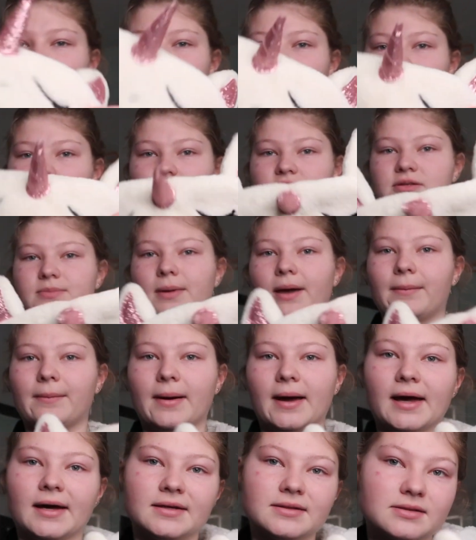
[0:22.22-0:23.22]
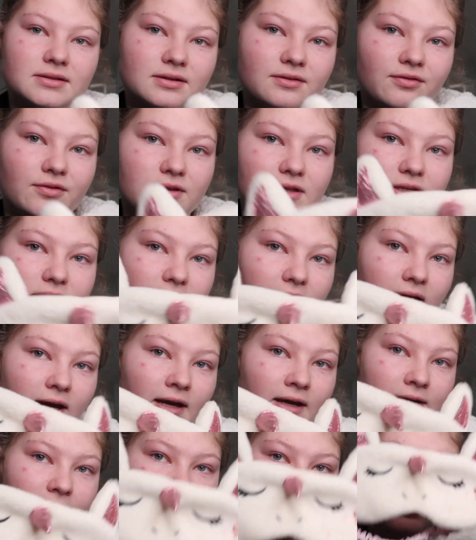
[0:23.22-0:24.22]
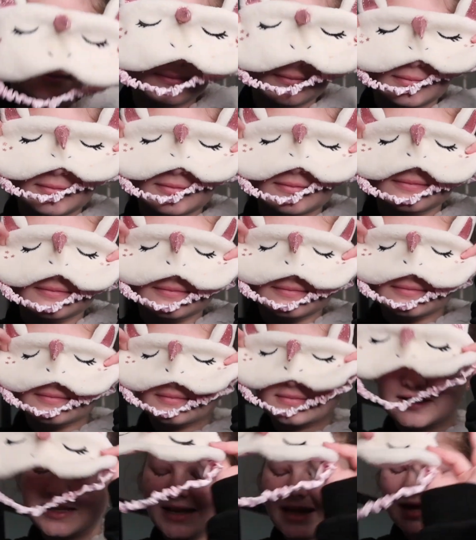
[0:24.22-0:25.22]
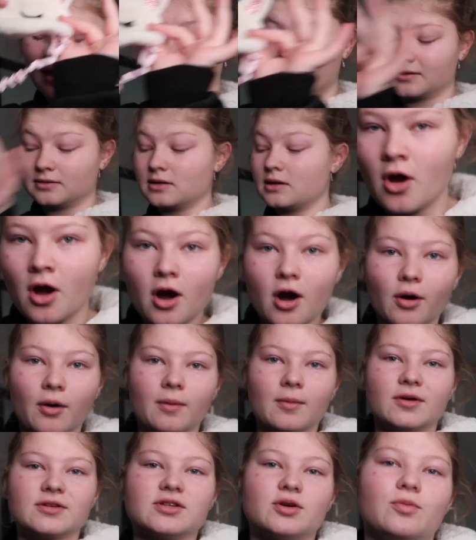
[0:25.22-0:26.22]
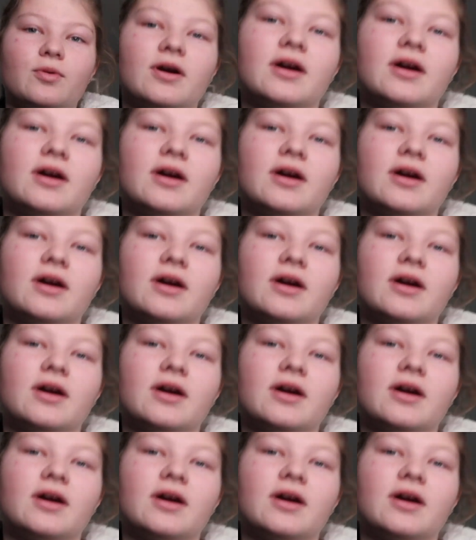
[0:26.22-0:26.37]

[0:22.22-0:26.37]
Here's my mask for the day. Ta-da. Oh, I'm also